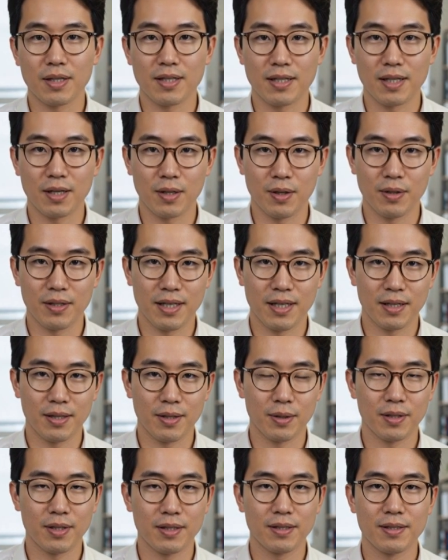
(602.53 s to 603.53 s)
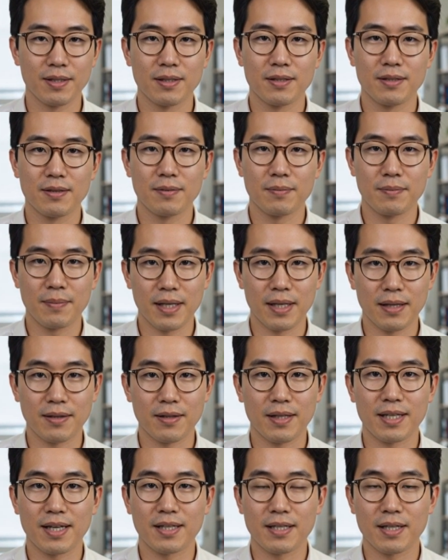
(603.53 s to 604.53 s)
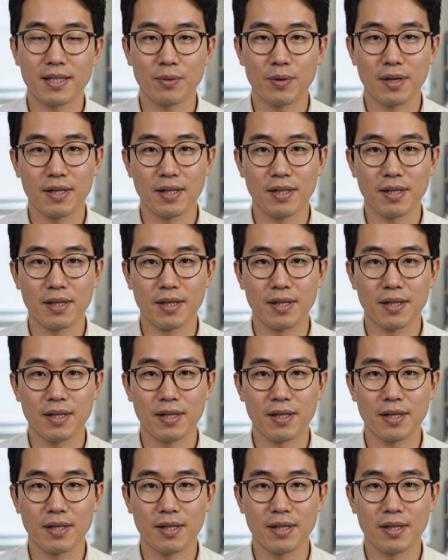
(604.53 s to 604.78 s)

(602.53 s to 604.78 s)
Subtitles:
to their own conclusions, meaningfully testing